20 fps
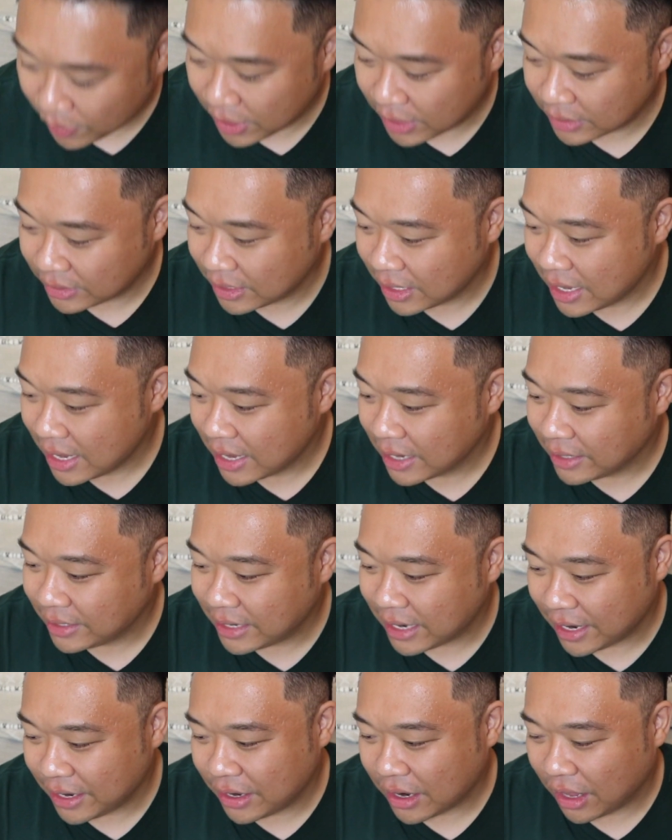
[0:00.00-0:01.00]
was
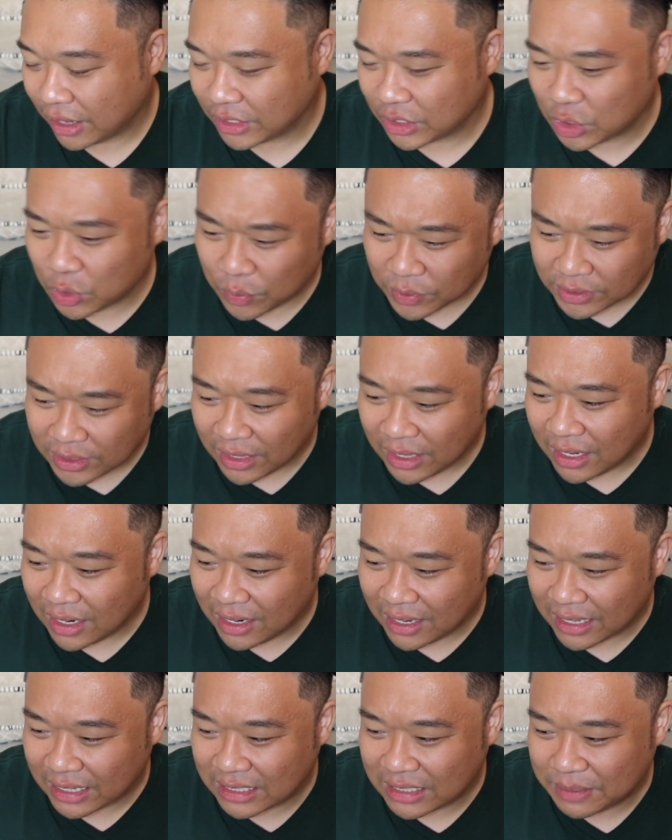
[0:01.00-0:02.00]
$10. It was a
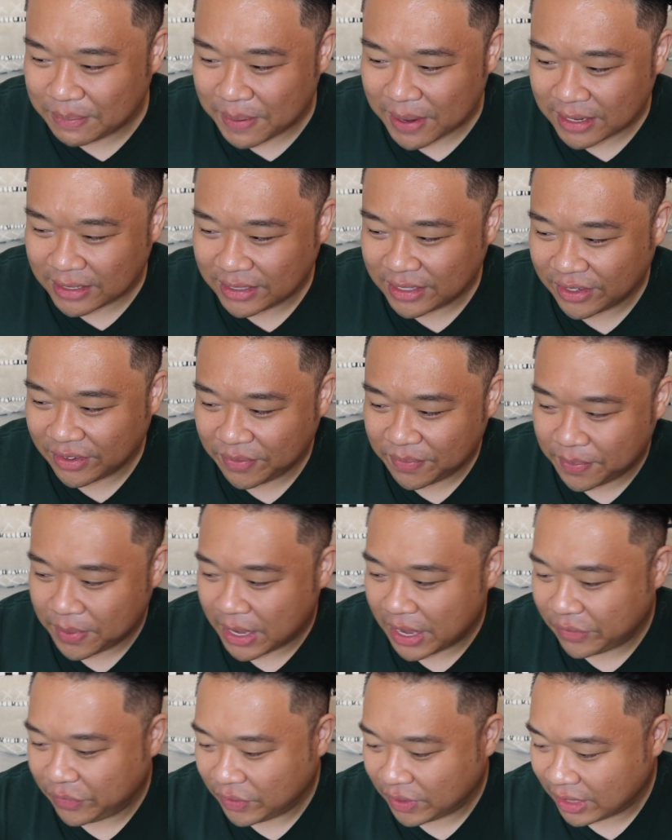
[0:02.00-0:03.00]
little expensive,
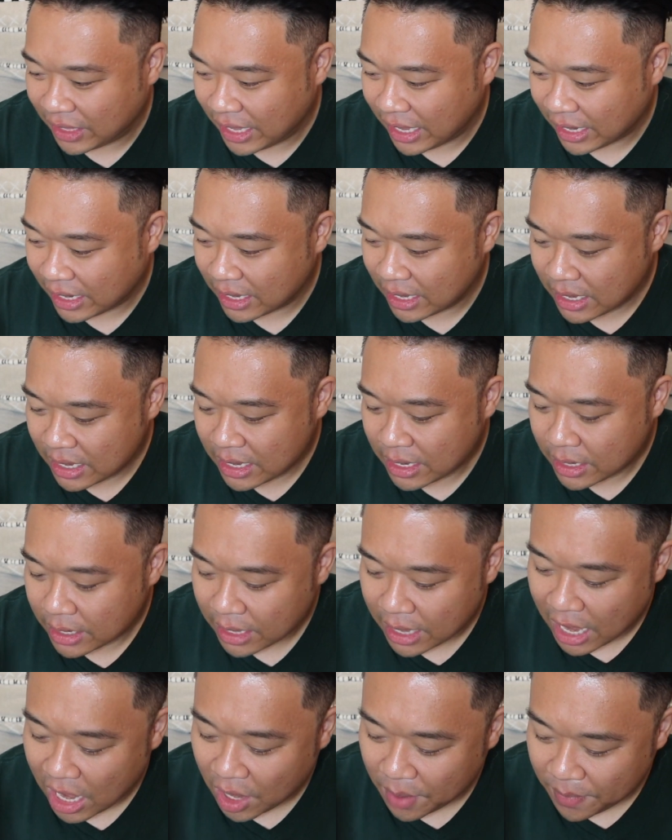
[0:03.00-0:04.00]
but I feel like,
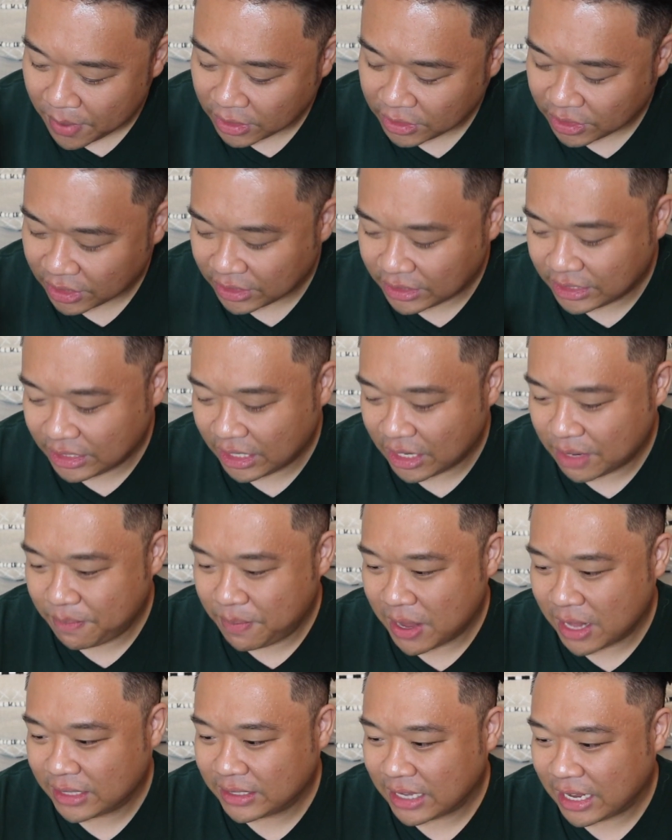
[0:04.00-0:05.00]
how much are chia
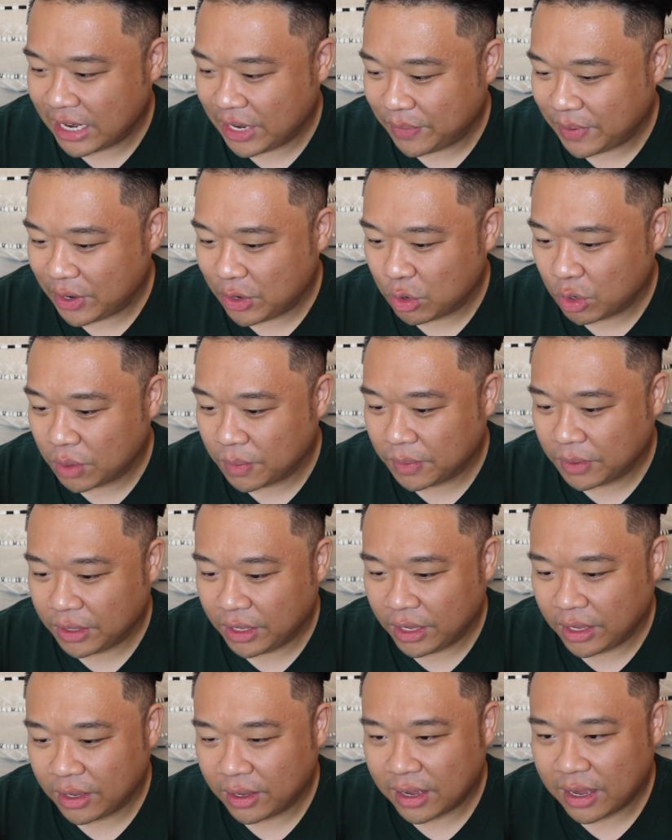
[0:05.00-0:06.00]
pets anyway
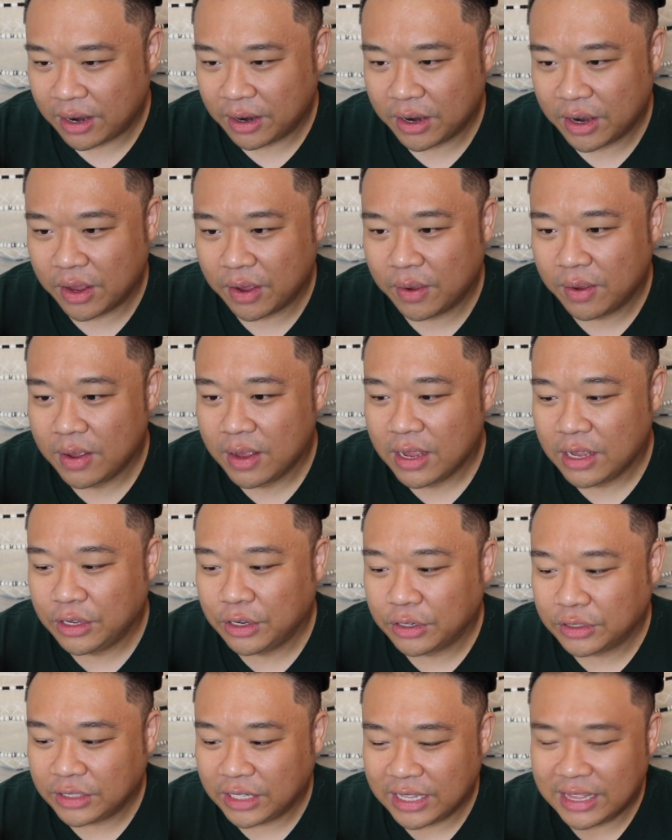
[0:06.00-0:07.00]
normally? I don't know.
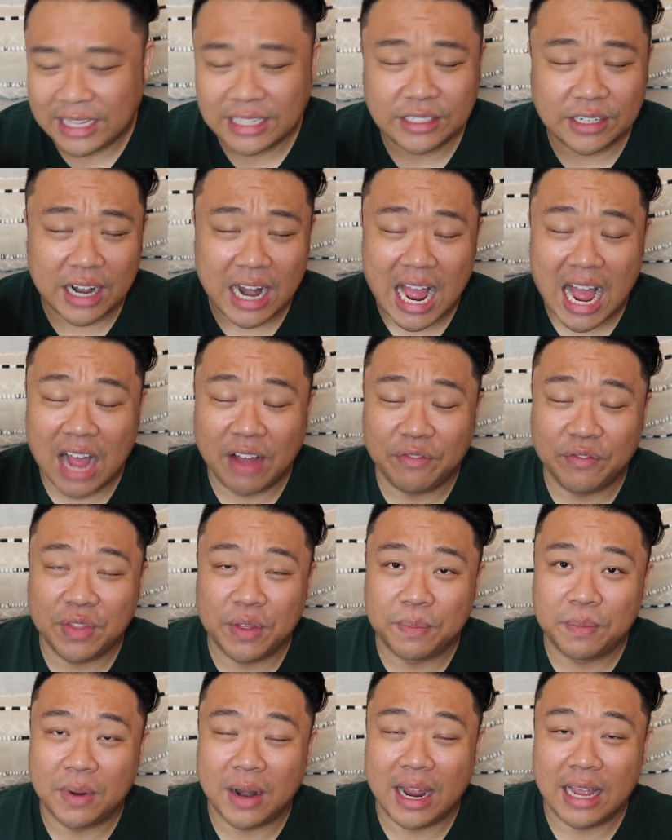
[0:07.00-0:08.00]
Usually these are half
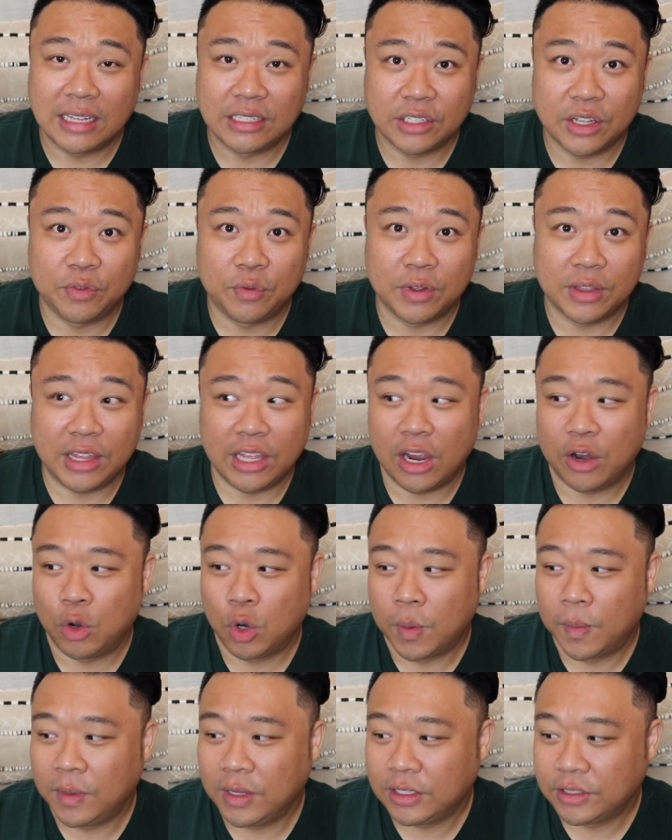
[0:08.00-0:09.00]
the price of what they are
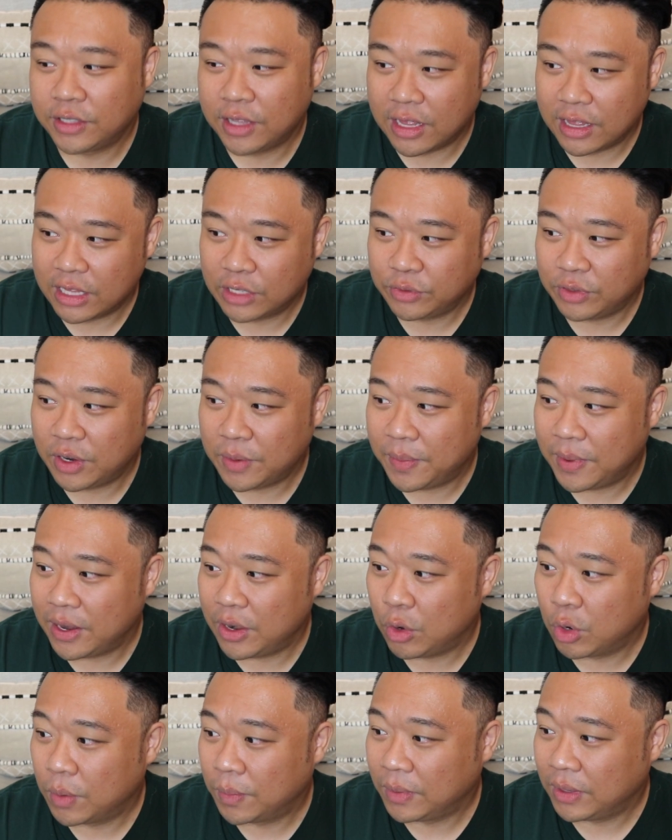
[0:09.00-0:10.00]
normally, so then this would have
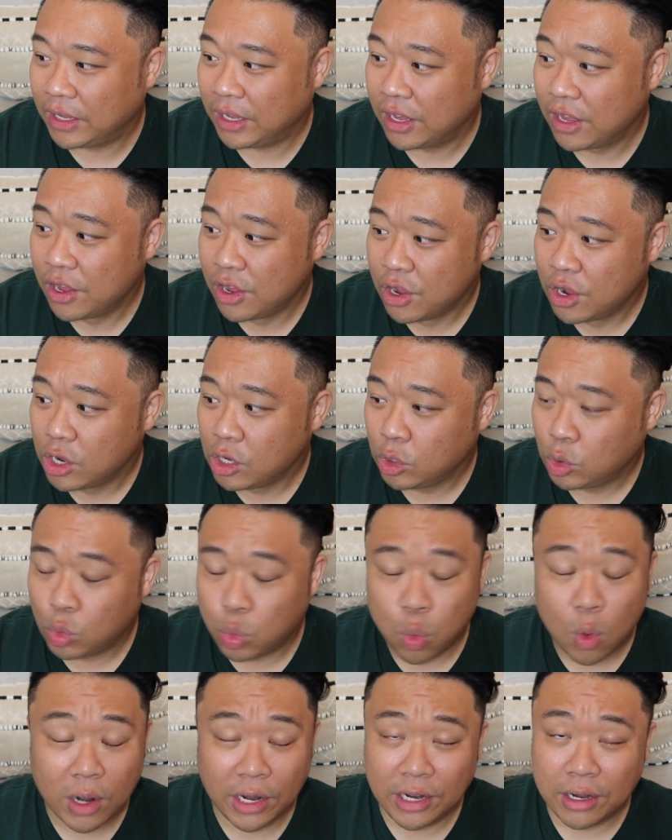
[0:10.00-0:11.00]
been normally
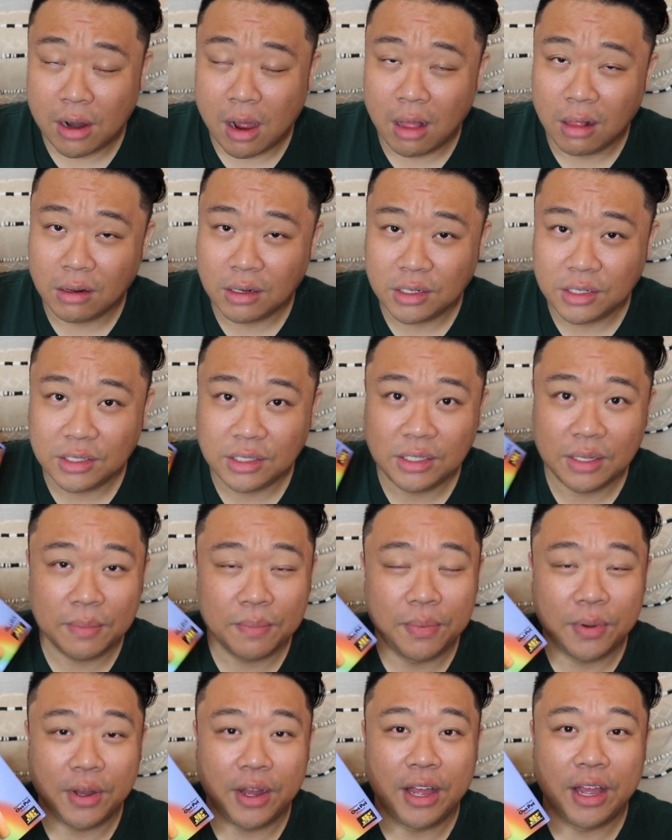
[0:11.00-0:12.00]

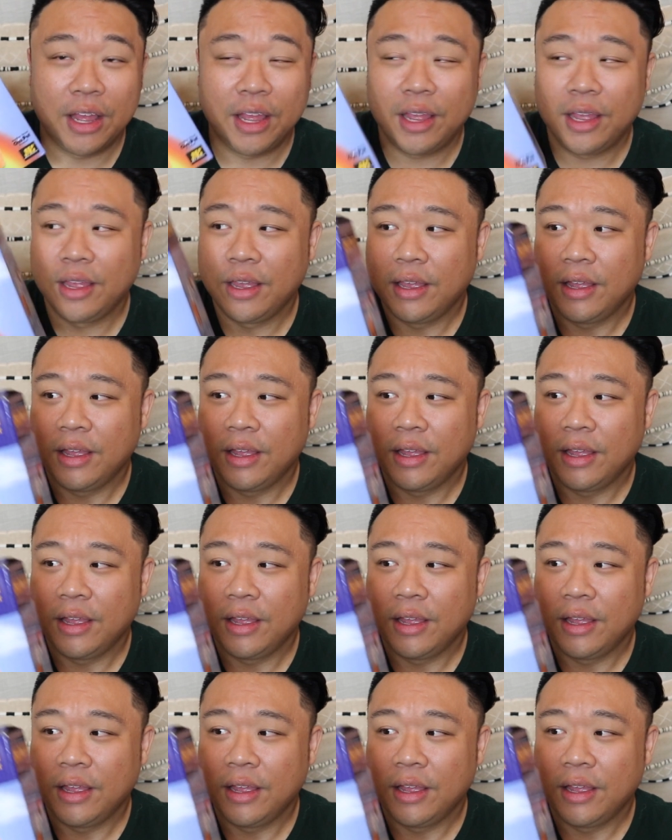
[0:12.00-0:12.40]
$20, but